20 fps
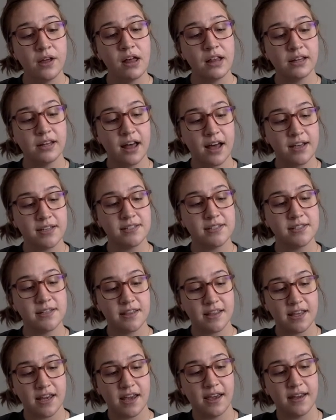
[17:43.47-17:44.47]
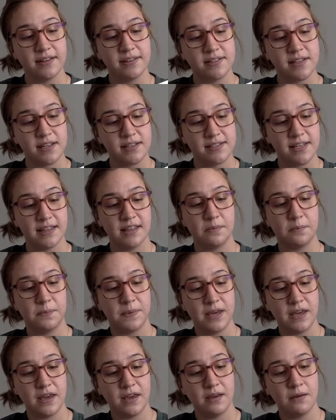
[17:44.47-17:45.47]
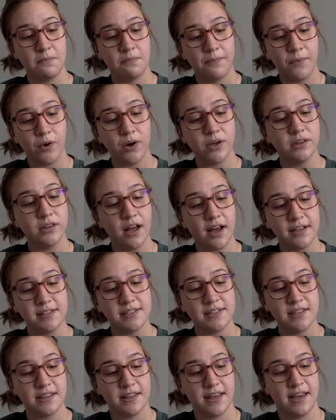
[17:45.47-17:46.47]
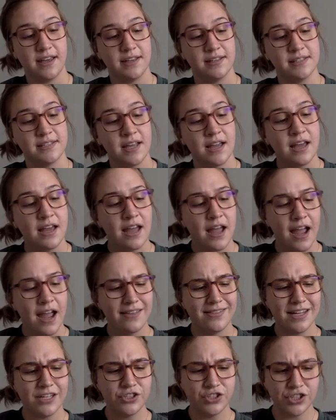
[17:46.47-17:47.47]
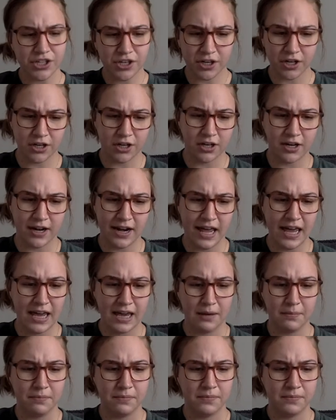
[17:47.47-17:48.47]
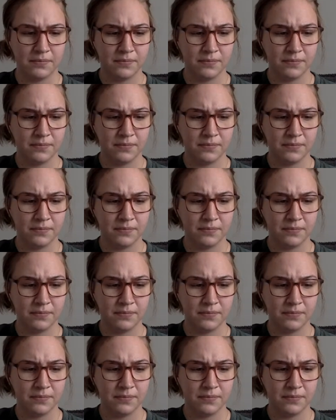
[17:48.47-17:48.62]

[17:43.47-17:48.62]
"Lost things," said the pea, "more lost things." And then she heard her name.